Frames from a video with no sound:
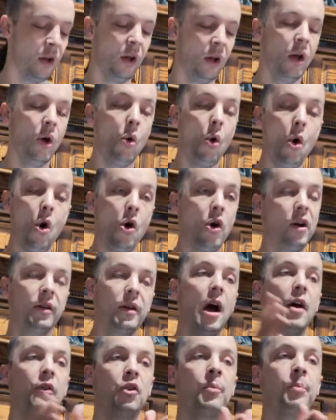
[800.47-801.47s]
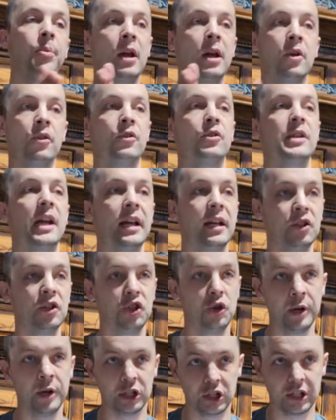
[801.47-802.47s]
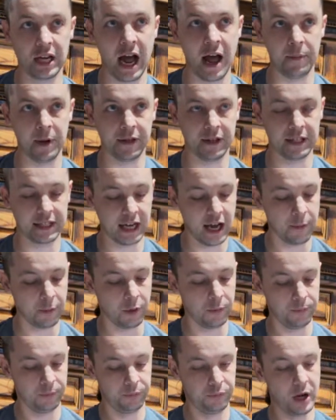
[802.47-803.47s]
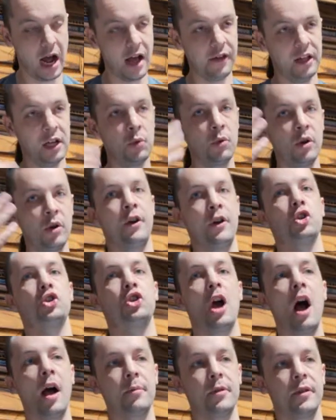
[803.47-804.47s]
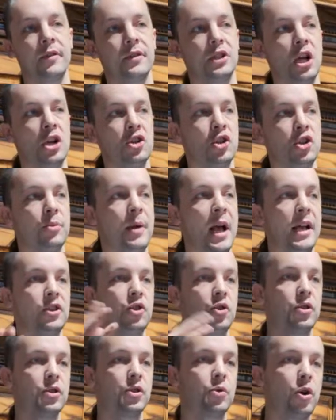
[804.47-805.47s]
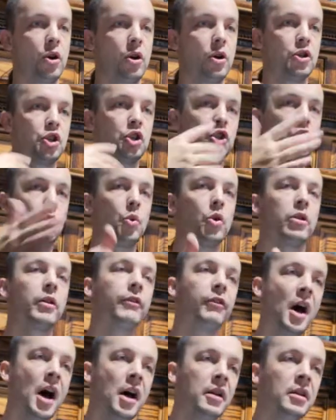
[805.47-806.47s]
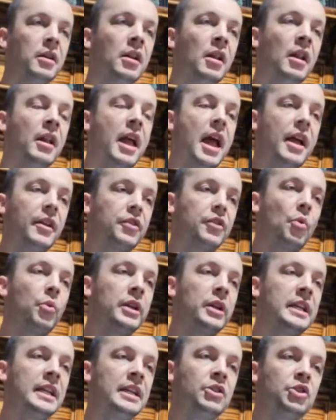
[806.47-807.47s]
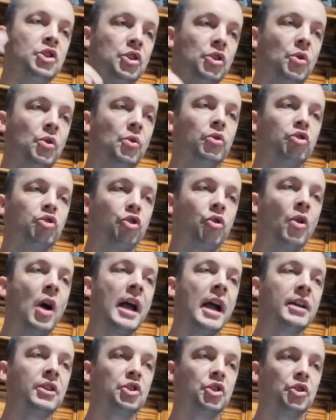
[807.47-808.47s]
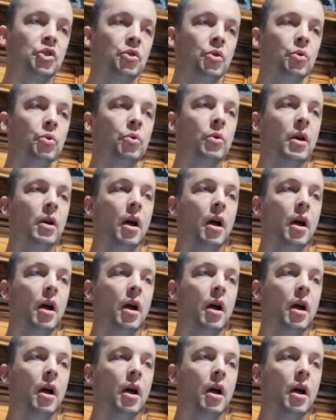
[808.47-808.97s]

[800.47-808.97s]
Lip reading: Or other players are taking too much time at the table. I think one of our jobs as a dungeon master is we're a steward of fun, and so we need to try to,